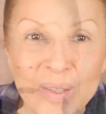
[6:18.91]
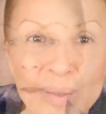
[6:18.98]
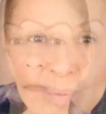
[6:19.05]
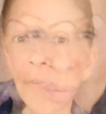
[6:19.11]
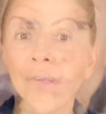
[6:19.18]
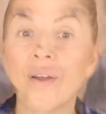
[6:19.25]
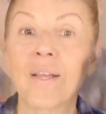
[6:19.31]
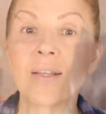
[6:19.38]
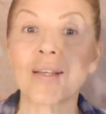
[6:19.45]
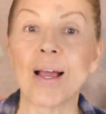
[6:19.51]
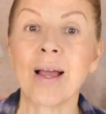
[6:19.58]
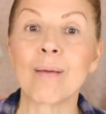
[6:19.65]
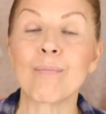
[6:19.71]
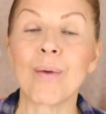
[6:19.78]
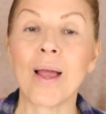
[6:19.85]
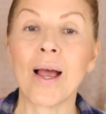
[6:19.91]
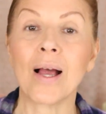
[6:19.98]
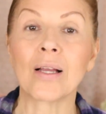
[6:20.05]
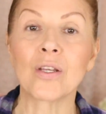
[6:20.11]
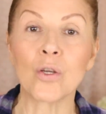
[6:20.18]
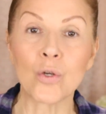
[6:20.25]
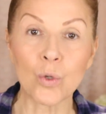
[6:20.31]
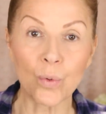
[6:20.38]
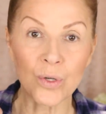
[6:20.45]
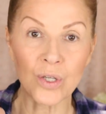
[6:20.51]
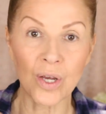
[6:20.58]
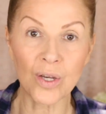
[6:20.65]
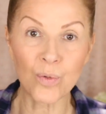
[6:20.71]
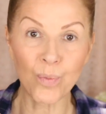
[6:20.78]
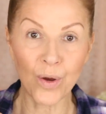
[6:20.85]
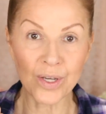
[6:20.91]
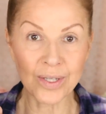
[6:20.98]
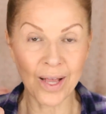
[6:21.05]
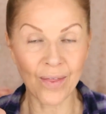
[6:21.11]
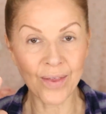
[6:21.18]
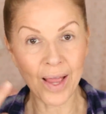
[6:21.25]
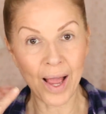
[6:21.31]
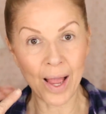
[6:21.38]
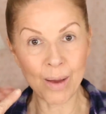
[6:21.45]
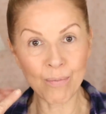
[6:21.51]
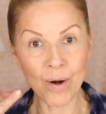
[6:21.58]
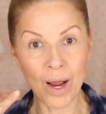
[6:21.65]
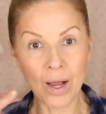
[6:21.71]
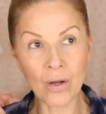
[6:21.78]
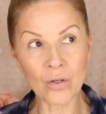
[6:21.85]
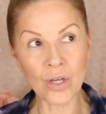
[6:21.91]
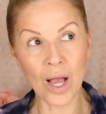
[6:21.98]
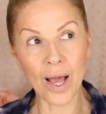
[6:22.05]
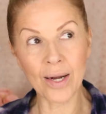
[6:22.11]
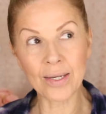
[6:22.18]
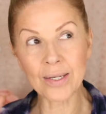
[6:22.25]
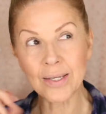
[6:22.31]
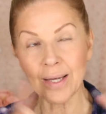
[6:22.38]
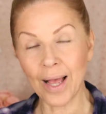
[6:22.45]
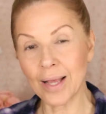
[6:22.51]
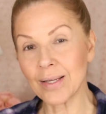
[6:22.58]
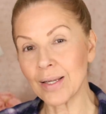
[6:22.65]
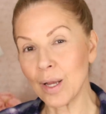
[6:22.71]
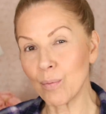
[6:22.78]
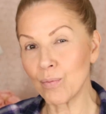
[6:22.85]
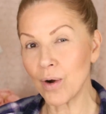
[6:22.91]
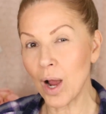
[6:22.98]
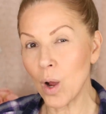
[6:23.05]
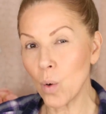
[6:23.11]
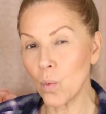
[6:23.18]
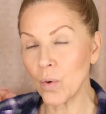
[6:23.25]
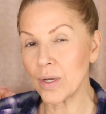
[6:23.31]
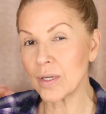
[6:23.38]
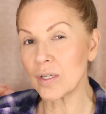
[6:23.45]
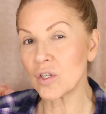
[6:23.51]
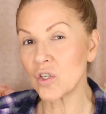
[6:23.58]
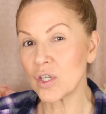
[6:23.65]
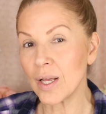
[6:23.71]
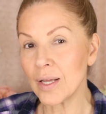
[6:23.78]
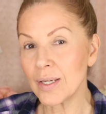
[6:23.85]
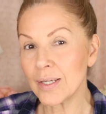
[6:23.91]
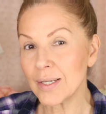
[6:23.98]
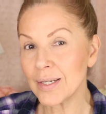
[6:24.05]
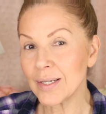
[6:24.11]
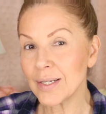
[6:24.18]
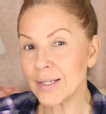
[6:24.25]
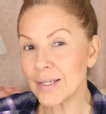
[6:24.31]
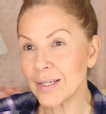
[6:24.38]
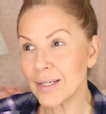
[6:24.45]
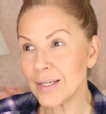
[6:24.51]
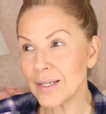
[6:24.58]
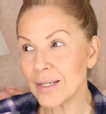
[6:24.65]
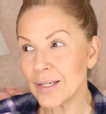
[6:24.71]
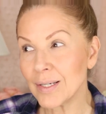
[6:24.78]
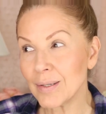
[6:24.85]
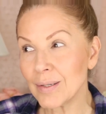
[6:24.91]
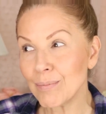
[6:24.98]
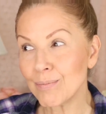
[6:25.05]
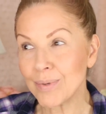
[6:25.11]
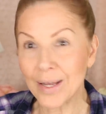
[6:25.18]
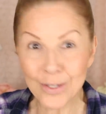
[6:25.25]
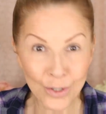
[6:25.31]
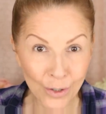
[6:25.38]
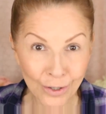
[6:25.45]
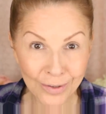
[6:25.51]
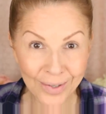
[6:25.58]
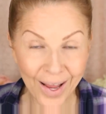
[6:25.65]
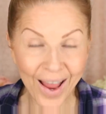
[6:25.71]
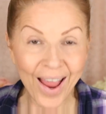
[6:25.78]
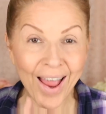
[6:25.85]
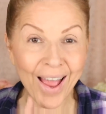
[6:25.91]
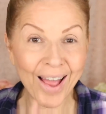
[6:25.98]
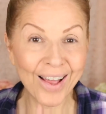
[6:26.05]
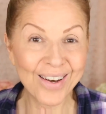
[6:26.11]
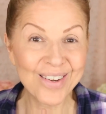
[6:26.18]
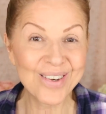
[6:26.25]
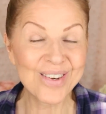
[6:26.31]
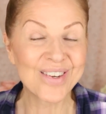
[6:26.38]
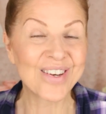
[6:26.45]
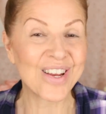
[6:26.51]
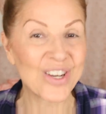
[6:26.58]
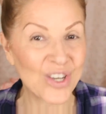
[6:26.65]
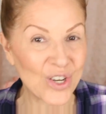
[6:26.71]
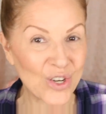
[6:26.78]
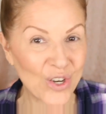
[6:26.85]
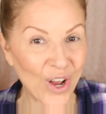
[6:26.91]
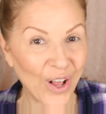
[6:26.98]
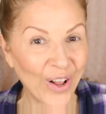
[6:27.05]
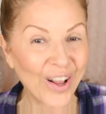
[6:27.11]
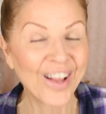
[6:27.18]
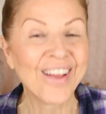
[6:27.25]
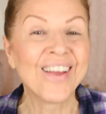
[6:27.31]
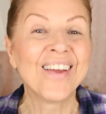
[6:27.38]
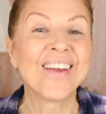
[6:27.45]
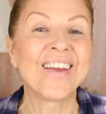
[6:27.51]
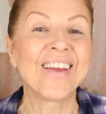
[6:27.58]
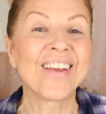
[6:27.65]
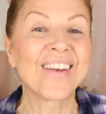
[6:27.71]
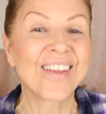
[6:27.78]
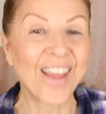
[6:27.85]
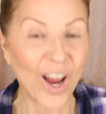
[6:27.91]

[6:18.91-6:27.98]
All right, friends, I'm back. Usual suspects on the eyebrows, Anastasia Brow Wiz pencil and tinted gel in